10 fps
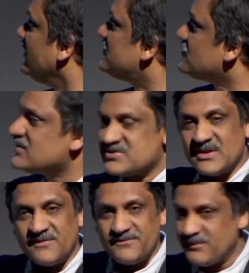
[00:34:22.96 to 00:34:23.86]
and students kind
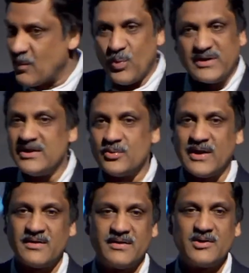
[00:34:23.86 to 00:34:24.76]
of working
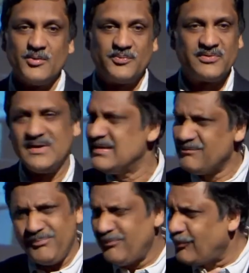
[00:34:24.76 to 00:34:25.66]
together in groups.
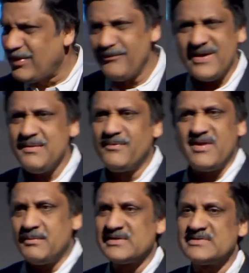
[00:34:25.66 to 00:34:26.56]
Well, very,
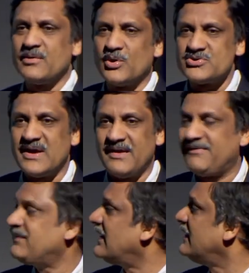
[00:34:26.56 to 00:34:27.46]
very much like what you have
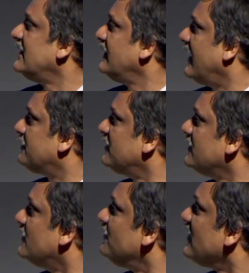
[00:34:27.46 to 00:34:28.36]
at
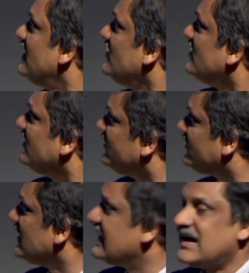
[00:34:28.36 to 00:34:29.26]
Purdue. So this is
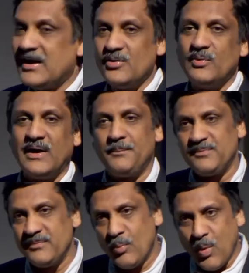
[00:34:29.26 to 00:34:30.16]
really how
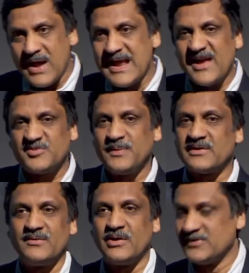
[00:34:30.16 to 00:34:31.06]
one aspect
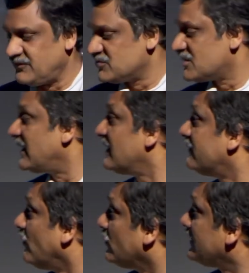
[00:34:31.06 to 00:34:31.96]
of how the future might
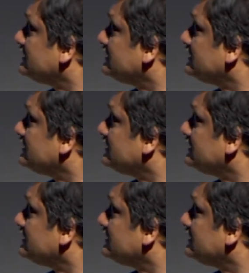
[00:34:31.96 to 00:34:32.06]
unfold.